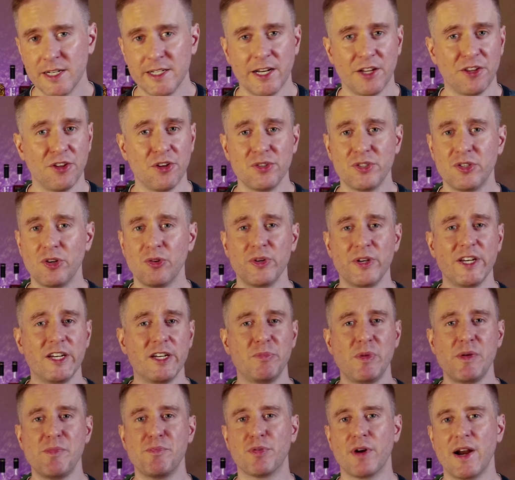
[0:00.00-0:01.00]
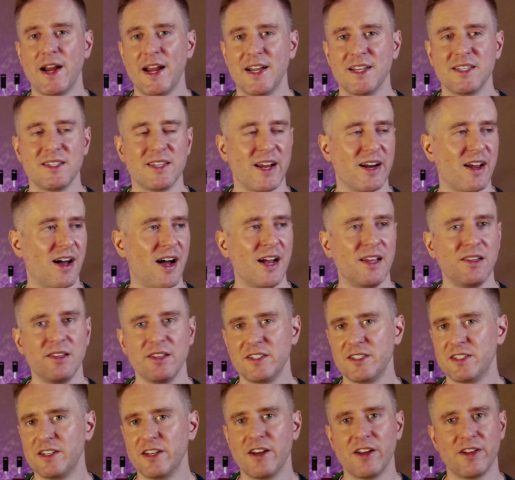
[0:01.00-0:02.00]
Now, those don't need to be brands that I
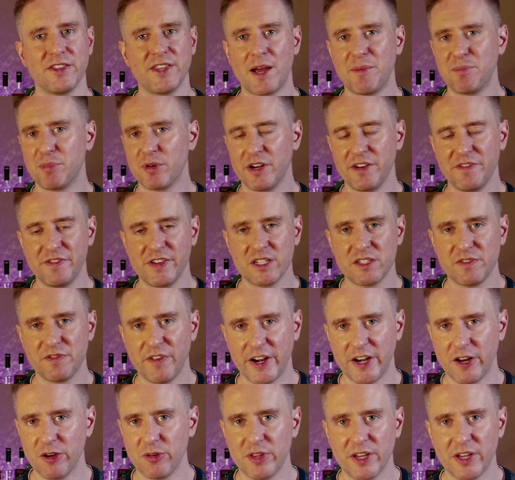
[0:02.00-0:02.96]
listed on that previous video.